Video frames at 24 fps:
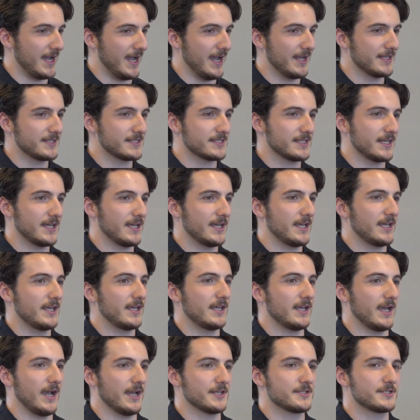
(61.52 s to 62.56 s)
I'd
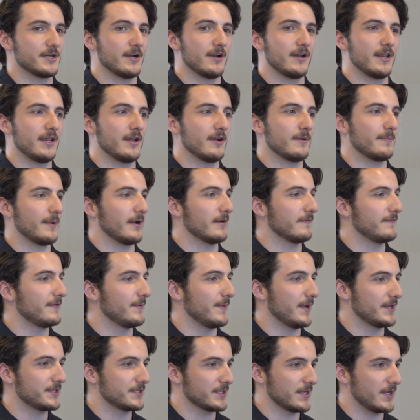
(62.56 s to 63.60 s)
say I started here about a few
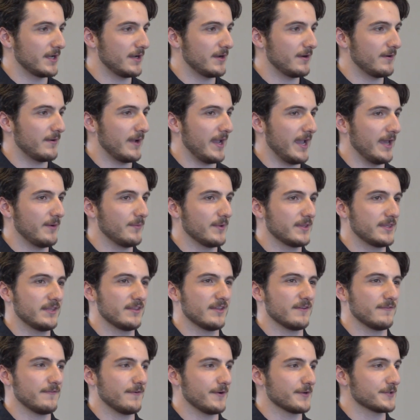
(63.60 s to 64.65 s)
weeks ago, and within
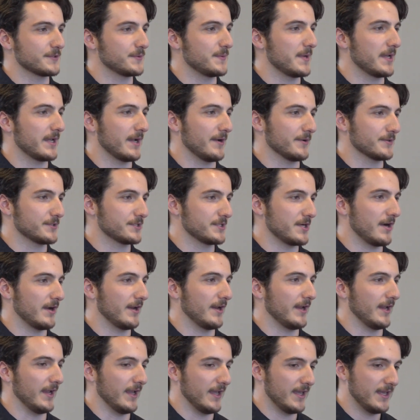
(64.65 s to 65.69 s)
the first week, I was
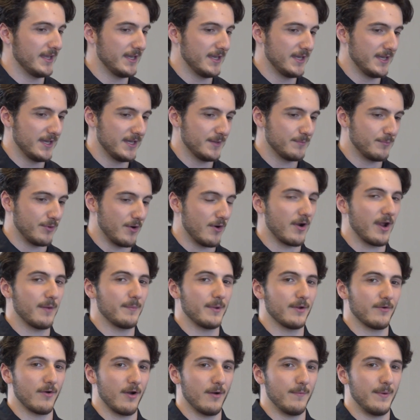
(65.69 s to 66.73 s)
starting
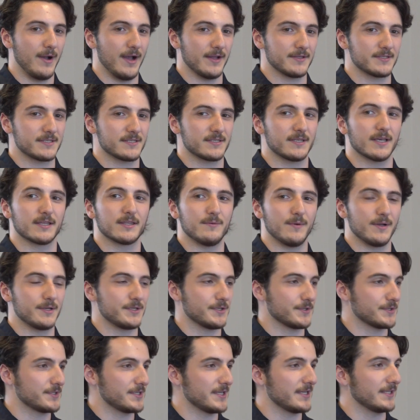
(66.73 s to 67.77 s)
programming robots like the one
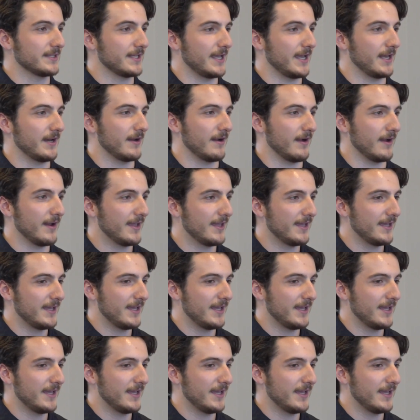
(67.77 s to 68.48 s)
you'll see later.